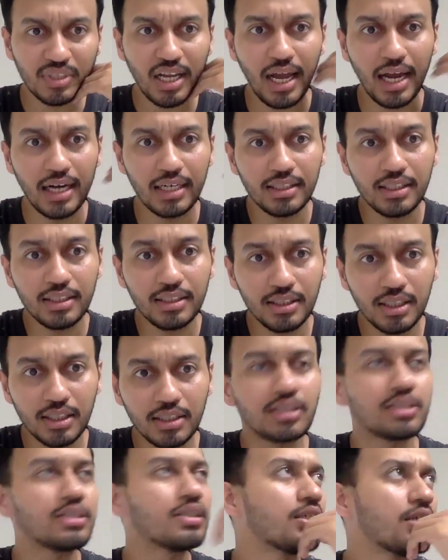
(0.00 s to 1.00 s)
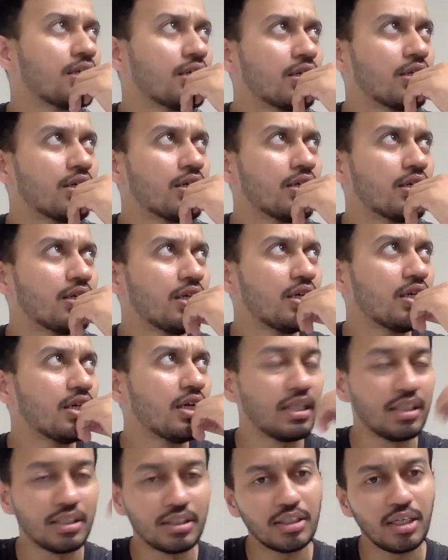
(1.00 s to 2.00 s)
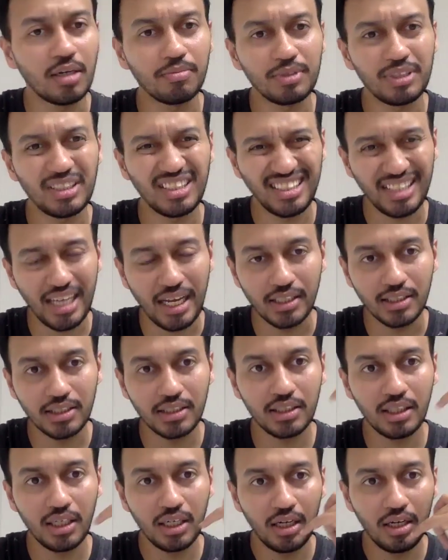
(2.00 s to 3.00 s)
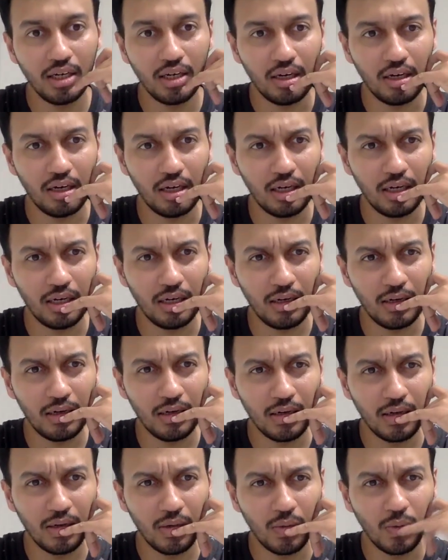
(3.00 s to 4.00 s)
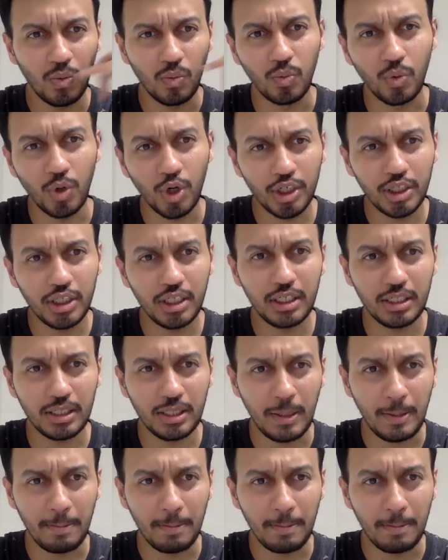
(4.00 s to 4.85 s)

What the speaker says: And this is, in some sense, what